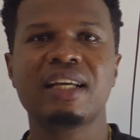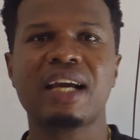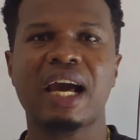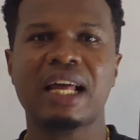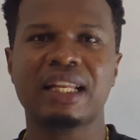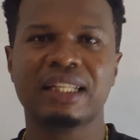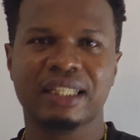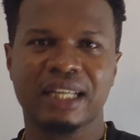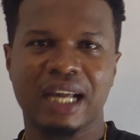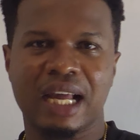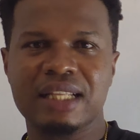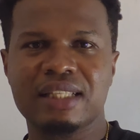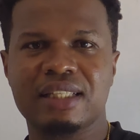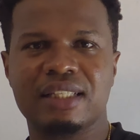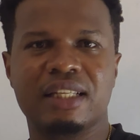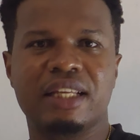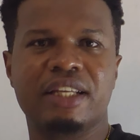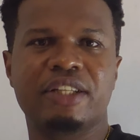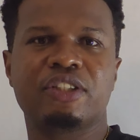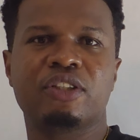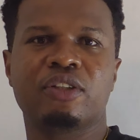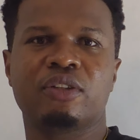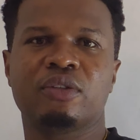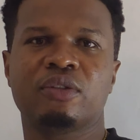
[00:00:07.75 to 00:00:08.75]
and
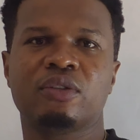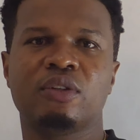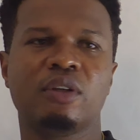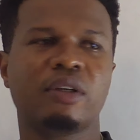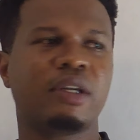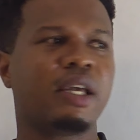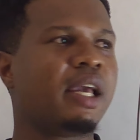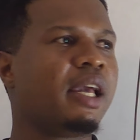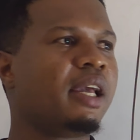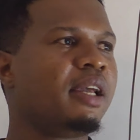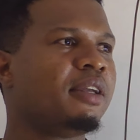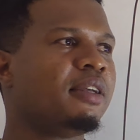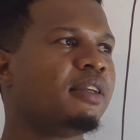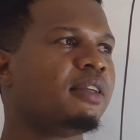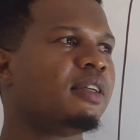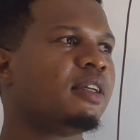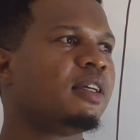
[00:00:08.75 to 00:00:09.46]
catenation. Okay?